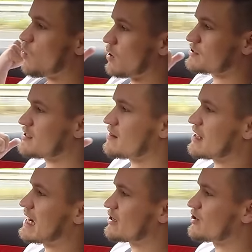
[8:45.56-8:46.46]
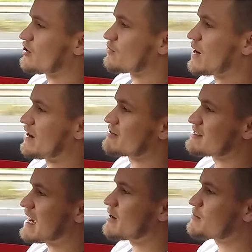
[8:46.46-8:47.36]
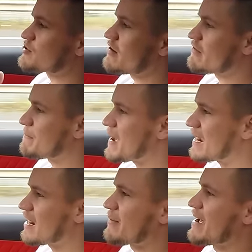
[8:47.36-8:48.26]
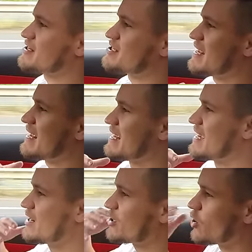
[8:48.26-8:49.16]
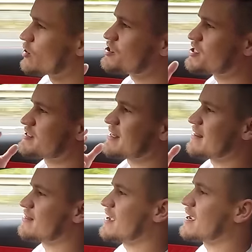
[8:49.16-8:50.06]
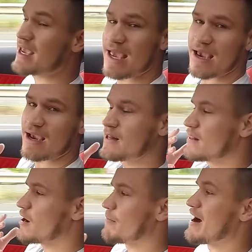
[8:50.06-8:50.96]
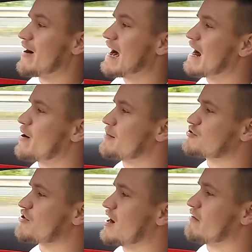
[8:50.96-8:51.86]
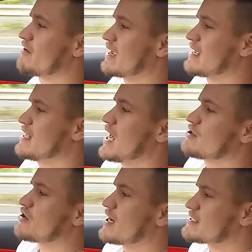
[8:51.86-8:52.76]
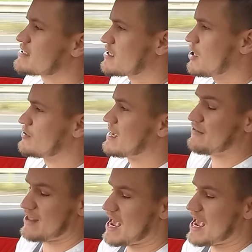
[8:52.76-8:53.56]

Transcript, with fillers: wasn't that good, whereas now I'm driving back and I'm actually consciously thinking about how I'm driving, trying to slow down.